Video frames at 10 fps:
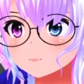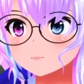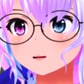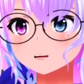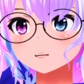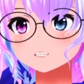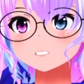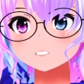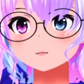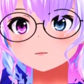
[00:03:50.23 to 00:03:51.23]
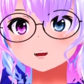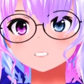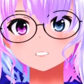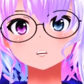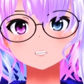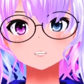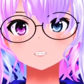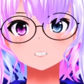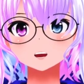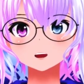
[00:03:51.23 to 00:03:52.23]
And then if the
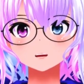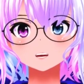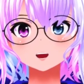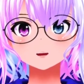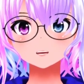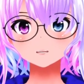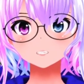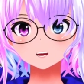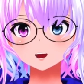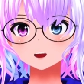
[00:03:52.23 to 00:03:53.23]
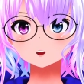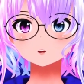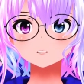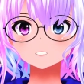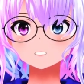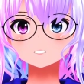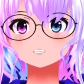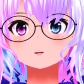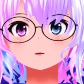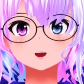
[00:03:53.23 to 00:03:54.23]
avatar that you have is
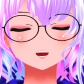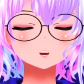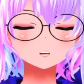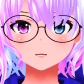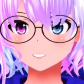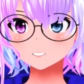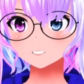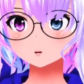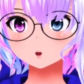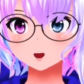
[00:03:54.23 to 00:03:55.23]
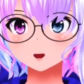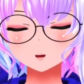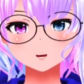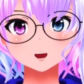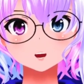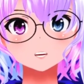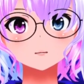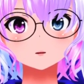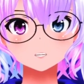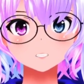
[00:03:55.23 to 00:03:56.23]
not ready for Avatar
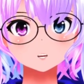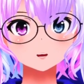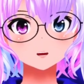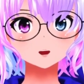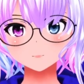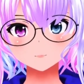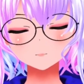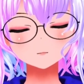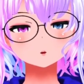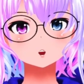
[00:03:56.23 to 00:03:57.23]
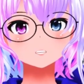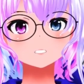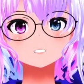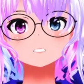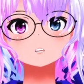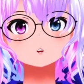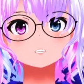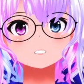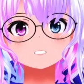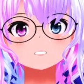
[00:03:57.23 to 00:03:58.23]
three point oh, what you need to do
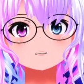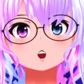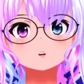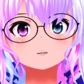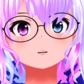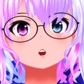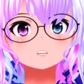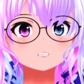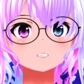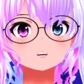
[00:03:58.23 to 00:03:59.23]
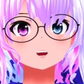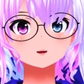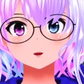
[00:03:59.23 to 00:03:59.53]
is remove the component.